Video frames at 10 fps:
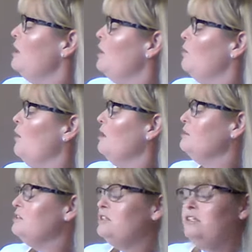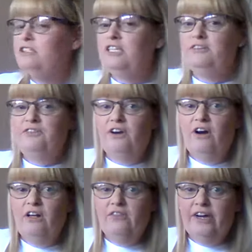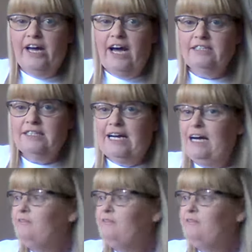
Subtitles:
Once she forgot that cats can't